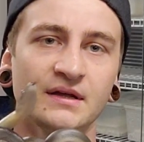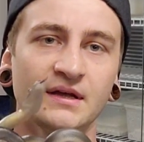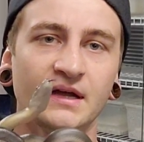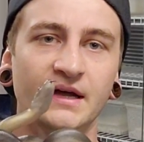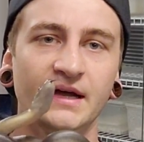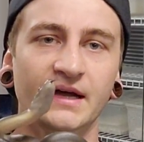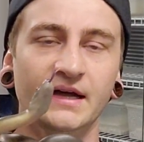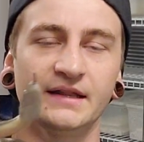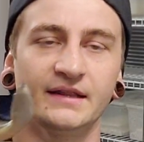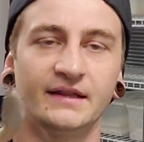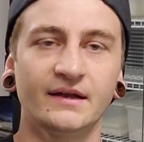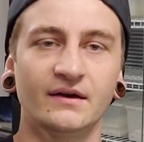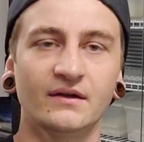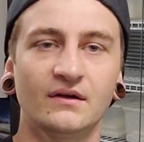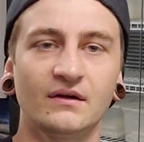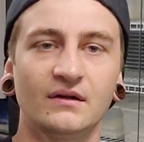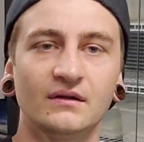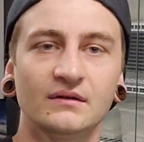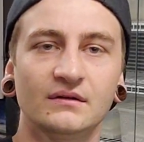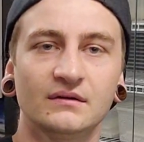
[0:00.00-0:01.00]
then
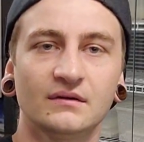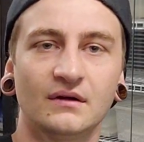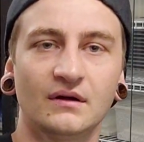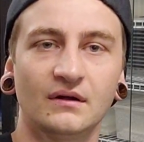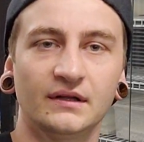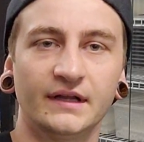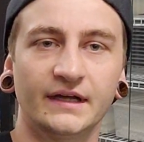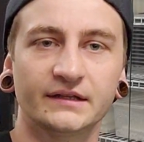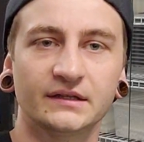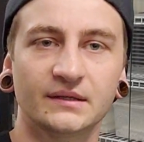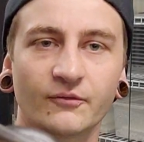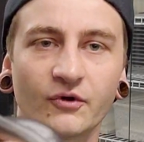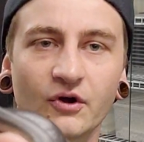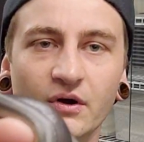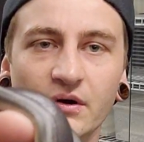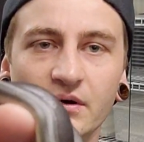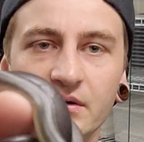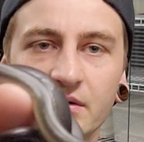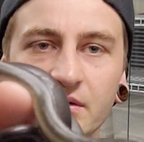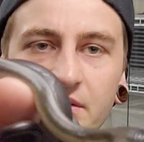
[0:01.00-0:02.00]
I'll let them
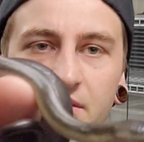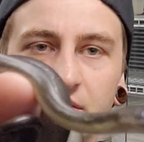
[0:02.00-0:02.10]
go.